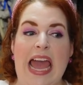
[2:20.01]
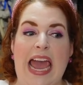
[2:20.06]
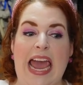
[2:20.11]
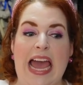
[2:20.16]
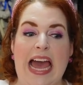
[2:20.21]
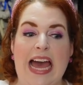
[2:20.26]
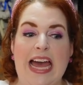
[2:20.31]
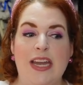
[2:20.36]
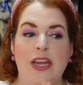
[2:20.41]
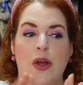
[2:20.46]

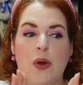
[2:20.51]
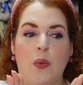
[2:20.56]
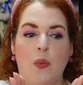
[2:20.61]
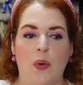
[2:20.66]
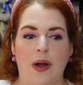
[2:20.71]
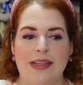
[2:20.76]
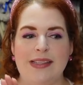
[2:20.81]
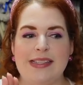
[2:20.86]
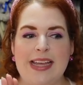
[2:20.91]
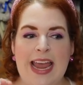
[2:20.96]
And
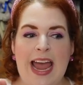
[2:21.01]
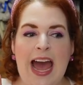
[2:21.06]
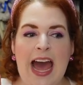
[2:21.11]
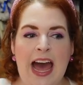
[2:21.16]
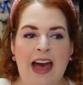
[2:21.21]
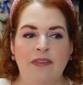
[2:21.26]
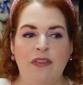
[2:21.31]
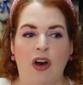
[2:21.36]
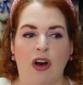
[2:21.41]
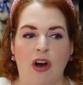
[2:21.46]
once I
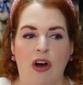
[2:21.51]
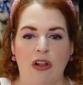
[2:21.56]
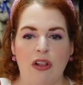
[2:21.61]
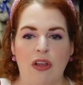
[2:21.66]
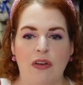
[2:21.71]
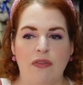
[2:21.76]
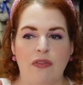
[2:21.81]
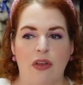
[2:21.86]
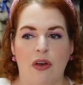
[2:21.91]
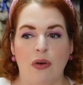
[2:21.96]
have
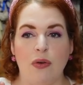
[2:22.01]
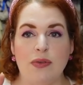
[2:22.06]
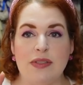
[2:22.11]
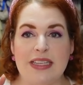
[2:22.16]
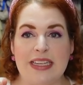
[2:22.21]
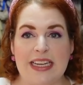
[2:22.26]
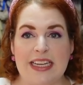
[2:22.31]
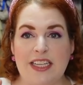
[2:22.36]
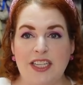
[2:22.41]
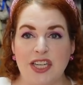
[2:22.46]
all of
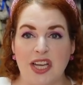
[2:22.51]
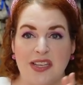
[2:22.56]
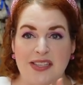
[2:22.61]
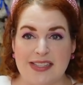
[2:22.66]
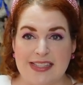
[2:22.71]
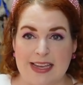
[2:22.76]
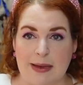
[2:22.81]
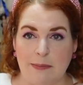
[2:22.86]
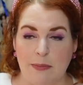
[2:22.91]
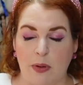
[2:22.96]
those each
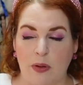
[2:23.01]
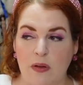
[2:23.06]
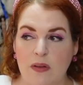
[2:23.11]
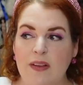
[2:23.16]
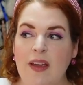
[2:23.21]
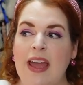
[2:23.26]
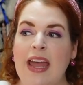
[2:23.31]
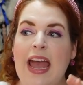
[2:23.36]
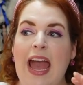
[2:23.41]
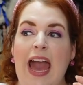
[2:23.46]

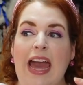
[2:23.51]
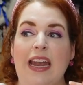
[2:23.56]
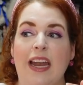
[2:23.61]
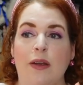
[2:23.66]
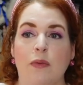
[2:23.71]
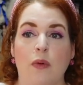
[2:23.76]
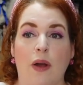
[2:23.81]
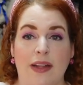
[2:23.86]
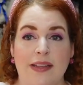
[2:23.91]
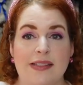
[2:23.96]
assembled and
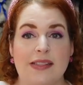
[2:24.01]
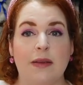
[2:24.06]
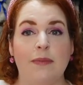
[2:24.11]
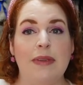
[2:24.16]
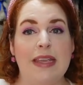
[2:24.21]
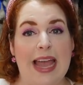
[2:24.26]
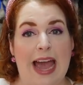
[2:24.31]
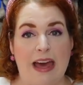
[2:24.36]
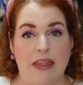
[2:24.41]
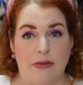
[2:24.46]
I run
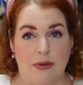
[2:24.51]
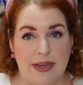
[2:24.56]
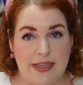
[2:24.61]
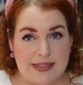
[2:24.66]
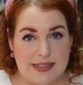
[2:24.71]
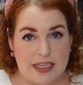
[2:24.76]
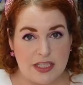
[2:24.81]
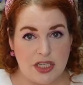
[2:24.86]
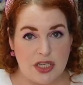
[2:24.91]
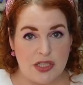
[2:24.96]
some gathering
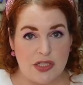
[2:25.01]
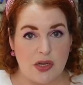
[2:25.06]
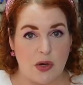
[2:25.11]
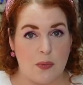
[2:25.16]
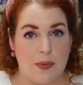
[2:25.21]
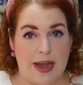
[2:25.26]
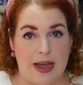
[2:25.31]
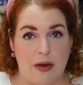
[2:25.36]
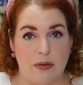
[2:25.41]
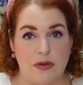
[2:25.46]
stitches
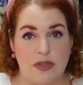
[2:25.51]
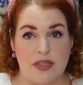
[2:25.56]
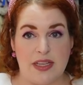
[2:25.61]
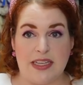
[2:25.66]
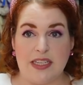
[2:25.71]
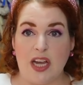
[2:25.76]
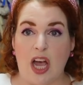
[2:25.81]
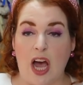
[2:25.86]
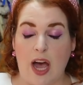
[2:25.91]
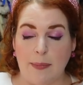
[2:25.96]
around
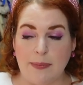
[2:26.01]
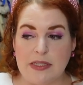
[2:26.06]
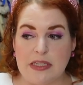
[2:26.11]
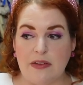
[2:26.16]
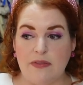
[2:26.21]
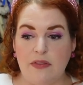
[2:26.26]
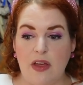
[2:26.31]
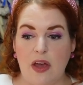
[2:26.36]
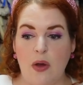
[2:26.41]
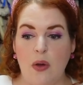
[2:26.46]
the tops
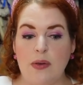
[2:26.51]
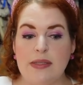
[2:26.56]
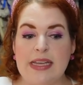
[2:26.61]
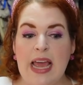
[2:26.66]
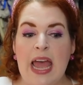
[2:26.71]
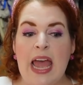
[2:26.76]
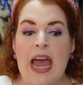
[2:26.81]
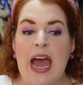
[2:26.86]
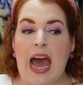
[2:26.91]
of those,